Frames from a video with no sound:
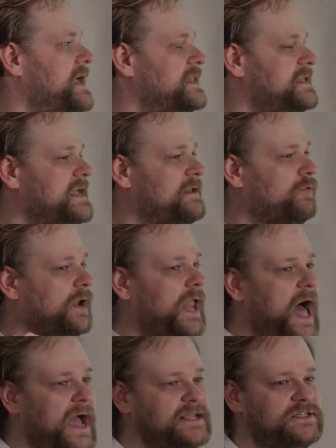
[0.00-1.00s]
it it
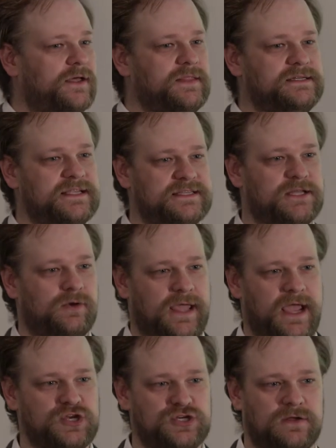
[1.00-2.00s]
relies on the
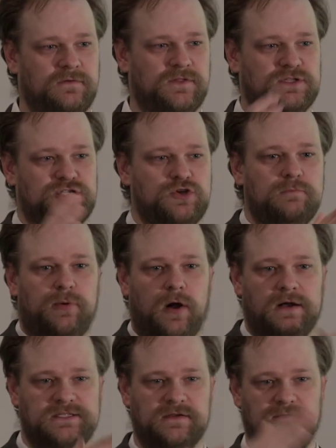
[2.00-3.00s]
dislocation of the two
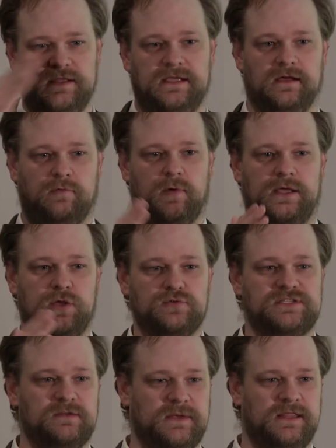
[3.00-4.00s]
parts of the of what
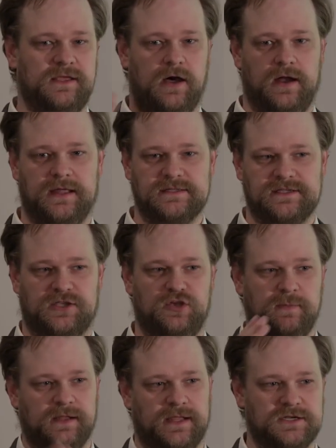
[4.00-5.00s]
used to be the audience
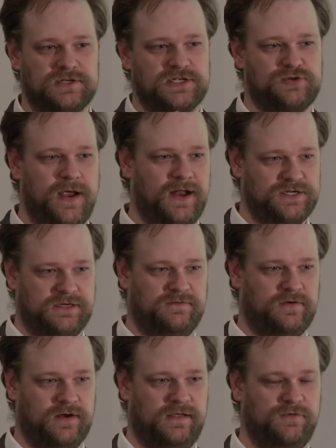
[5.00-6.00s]
accumulation strategy.
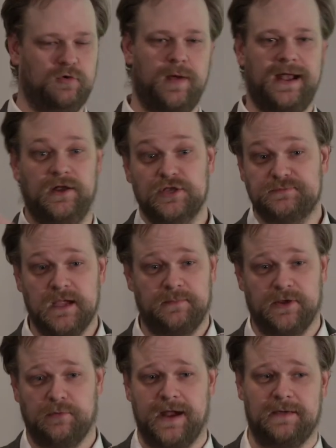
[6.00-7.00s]
For if you ran a
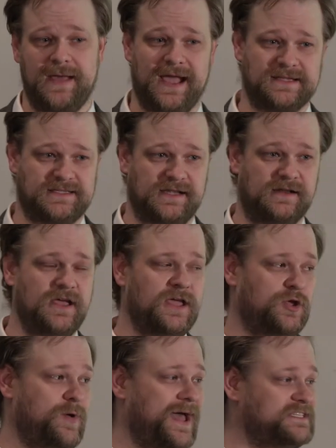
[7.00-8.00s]
newspaper, you ran a magazine,
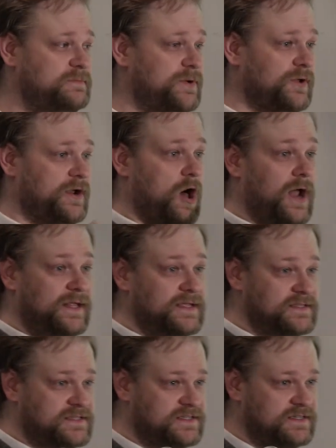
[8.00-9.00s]
you had to build an
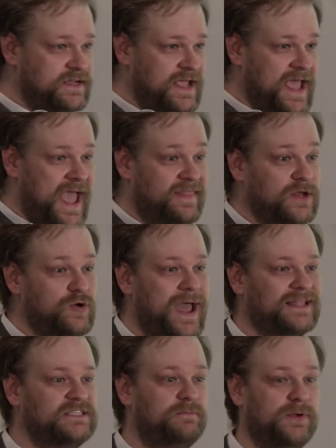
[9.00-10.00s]
audience, and then you
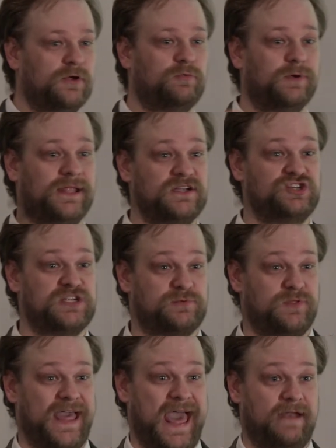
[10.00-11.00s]
had to build
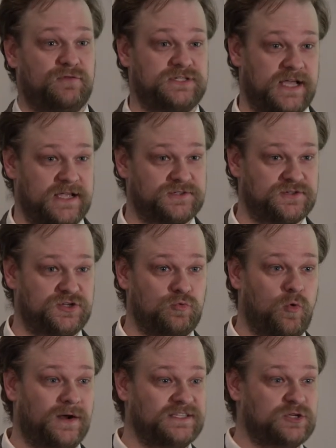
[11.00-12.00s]
relationships with advertisers
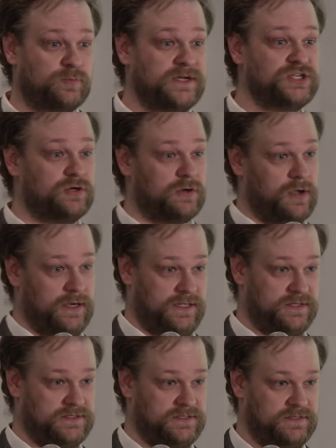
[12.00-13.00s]
who wanted to reach your
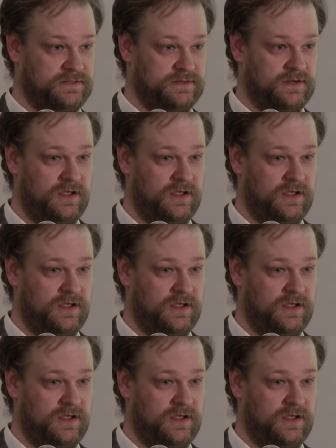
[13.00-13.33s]
audience.